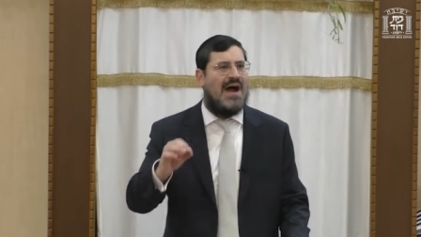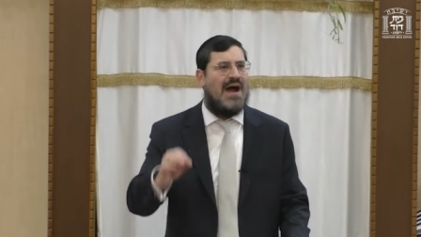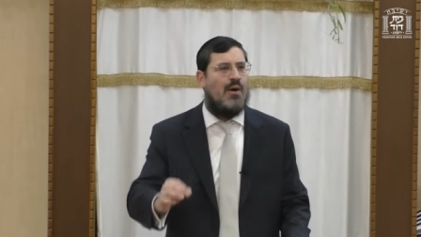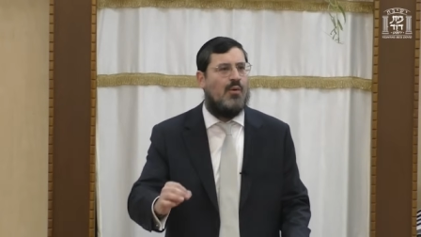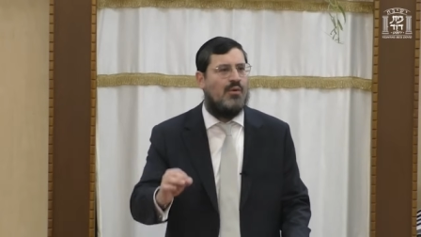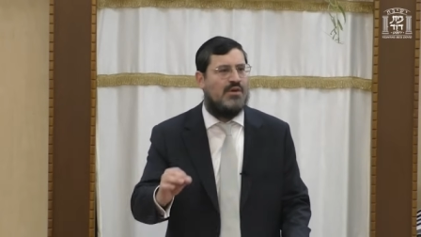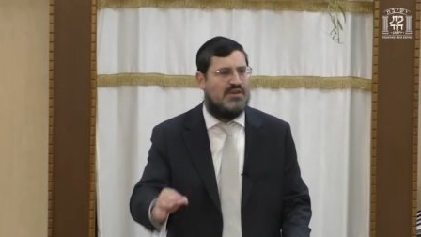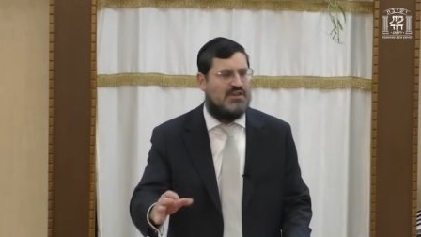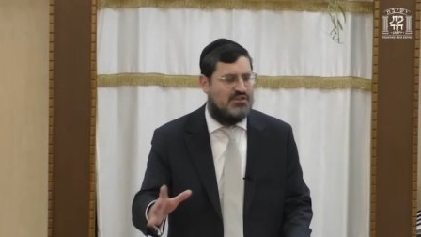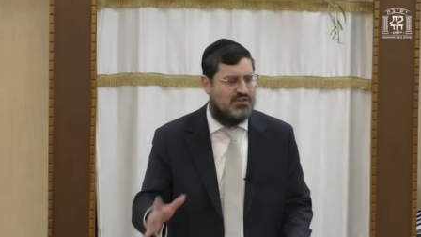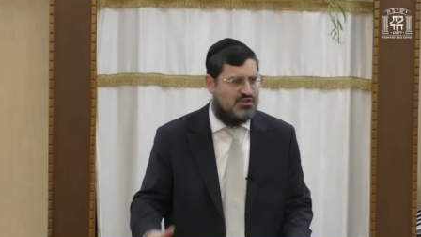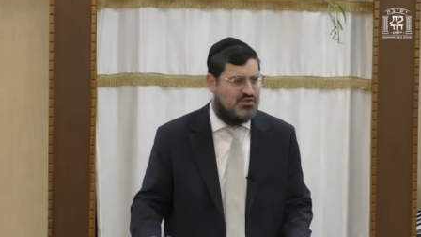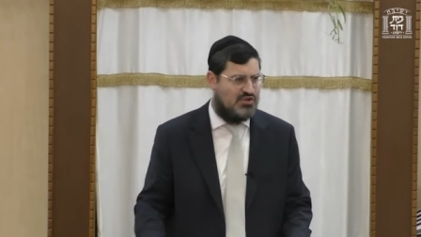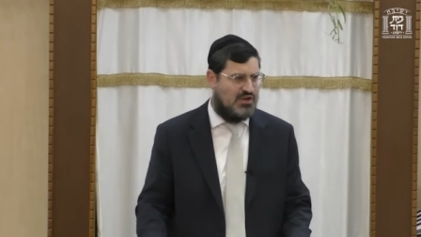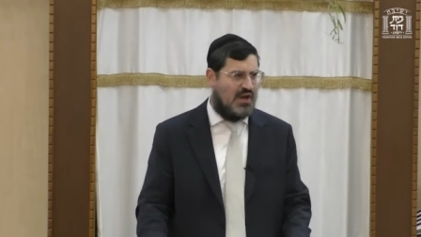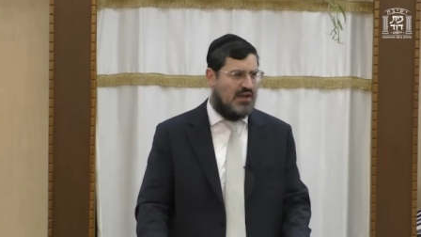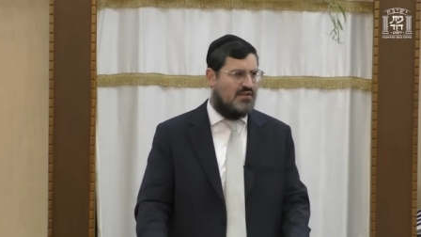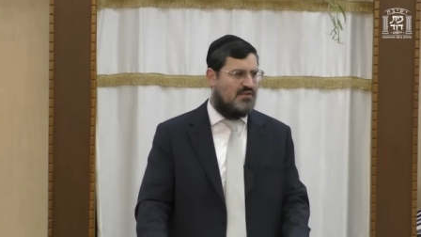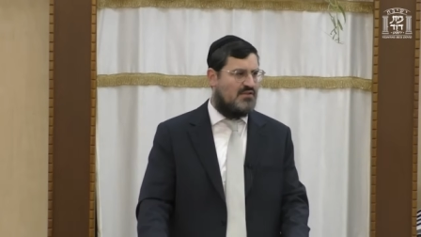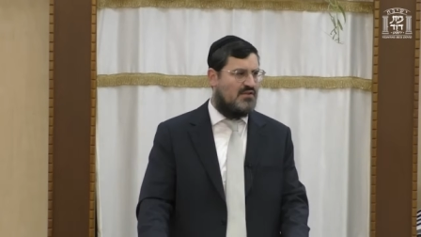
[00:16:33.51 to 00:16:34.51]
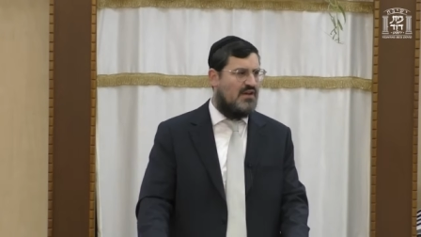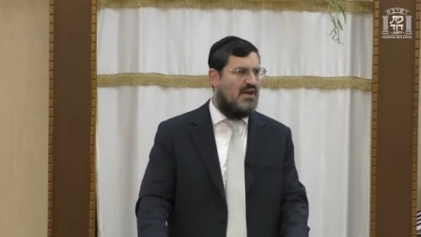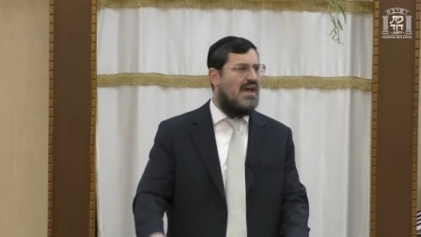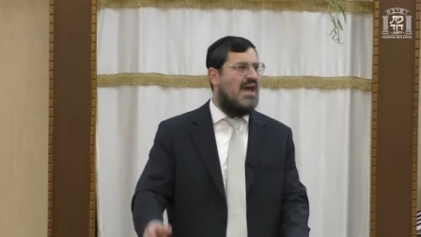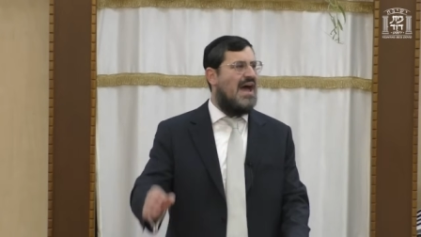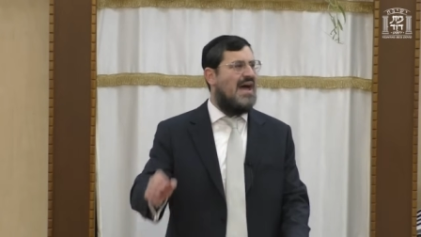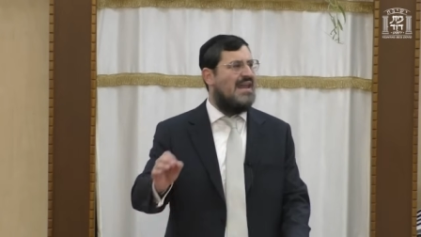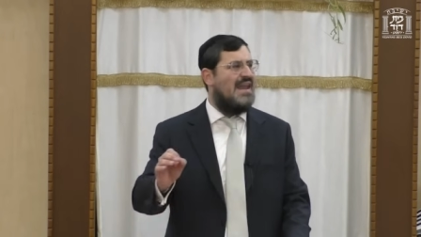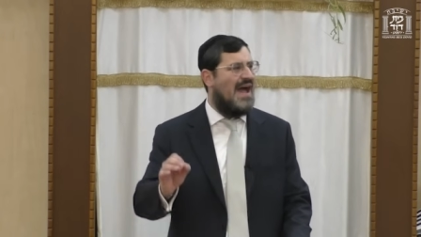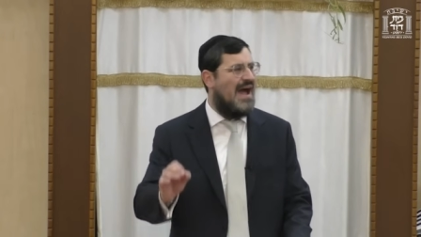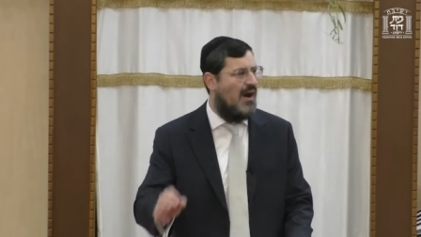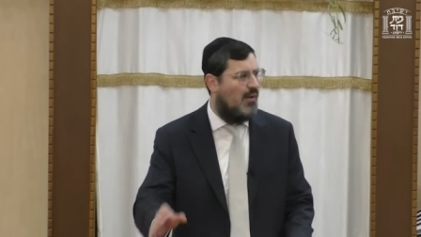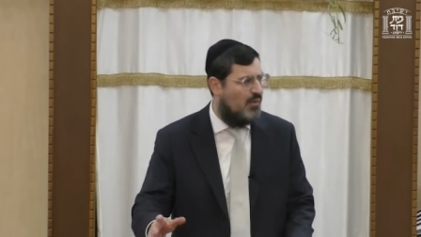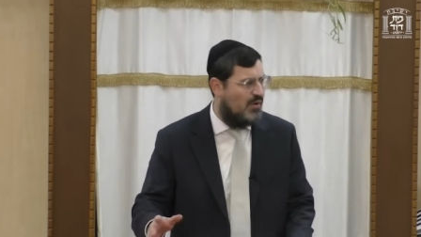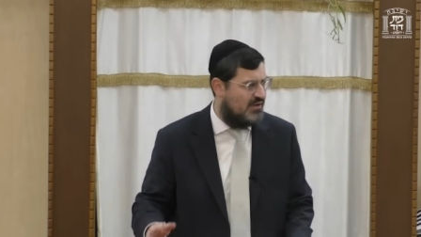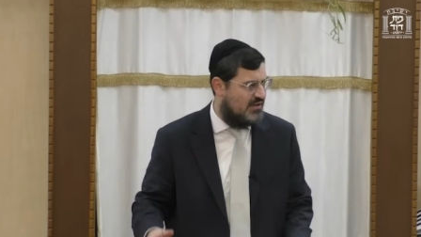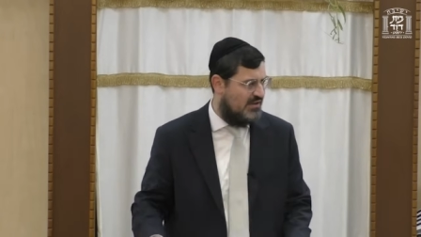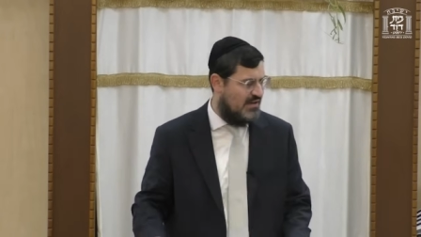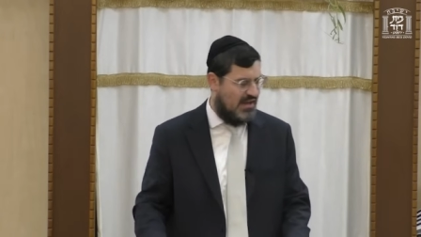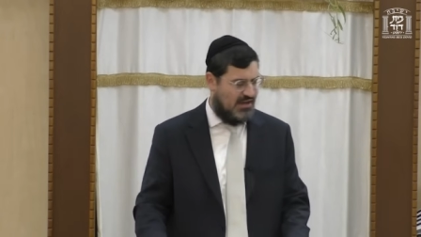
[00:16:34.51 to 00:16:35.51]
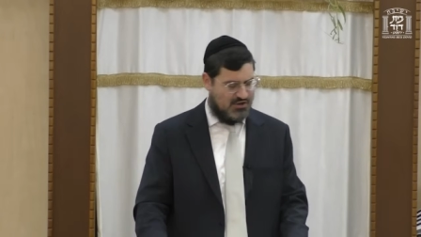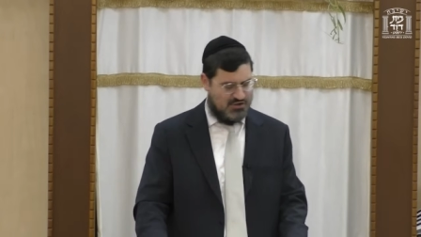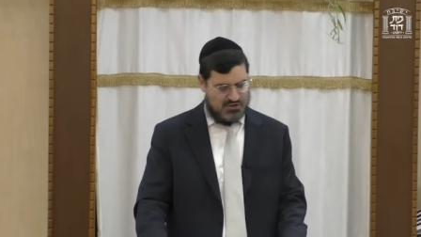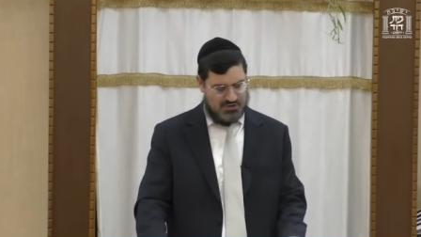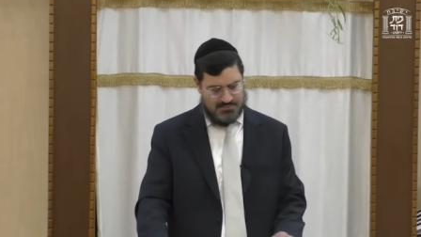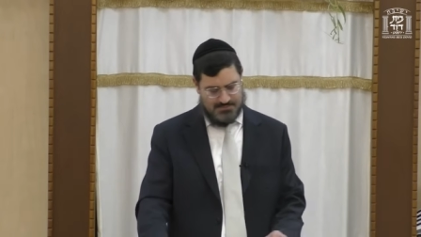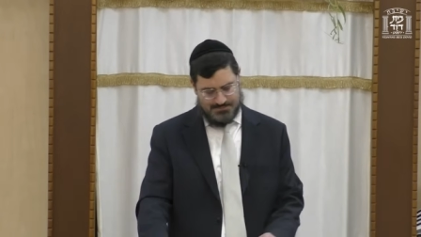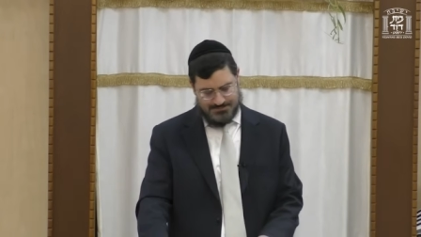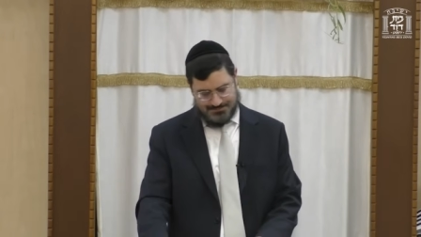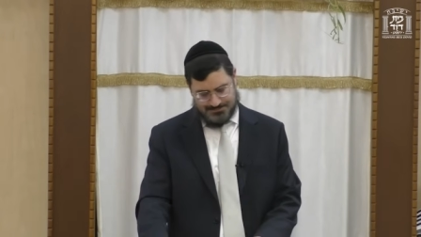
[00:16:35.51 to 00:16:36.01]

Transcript: our Yiddishkeit and our connection.